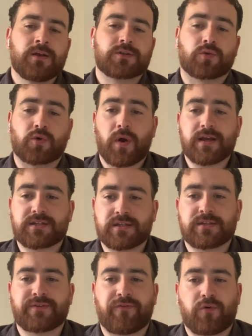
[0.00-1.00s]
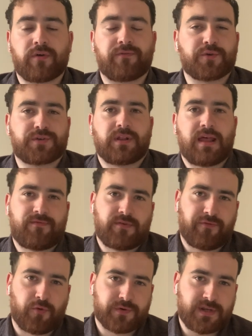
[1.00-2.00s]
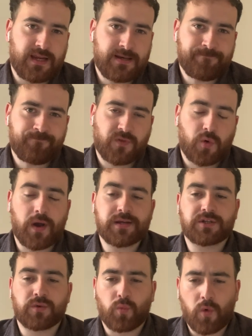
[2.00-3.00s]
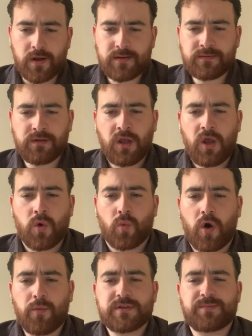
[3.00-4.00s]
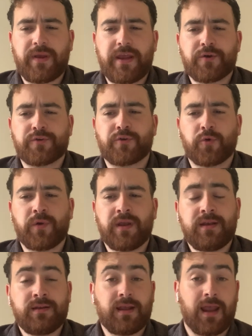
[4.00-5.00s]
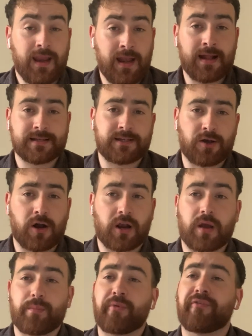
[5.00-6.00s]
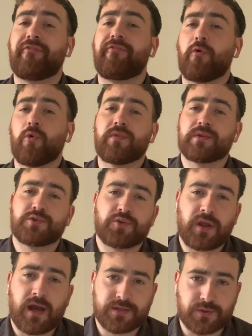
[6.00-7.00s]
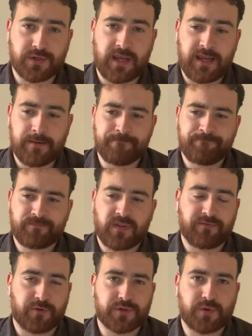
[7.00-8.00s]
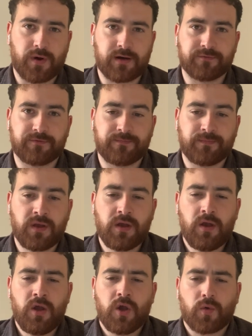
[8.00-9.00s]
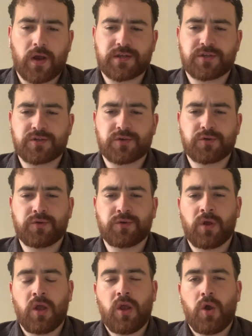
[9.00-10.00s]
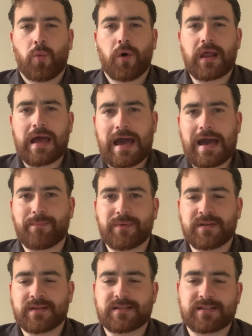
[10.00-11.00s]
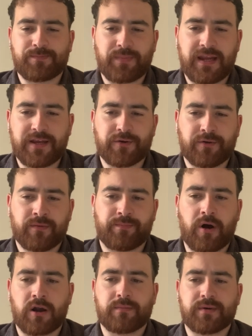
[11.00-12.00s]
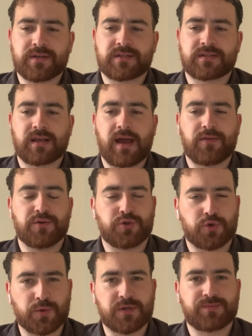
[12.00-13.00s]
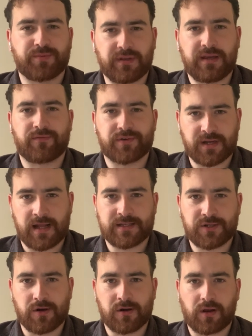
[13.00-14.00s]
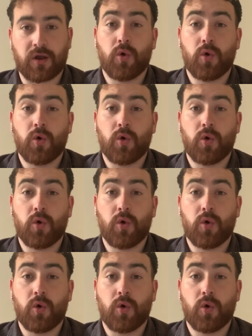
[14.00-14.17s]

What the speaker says: So the questions for verse 11 to 14. Question 1, what was Peter doing in Antioch before the Judaizers came? In verse 12. Question 2, what happened to Peter, Barnabas, and the Jewish believers of Antioch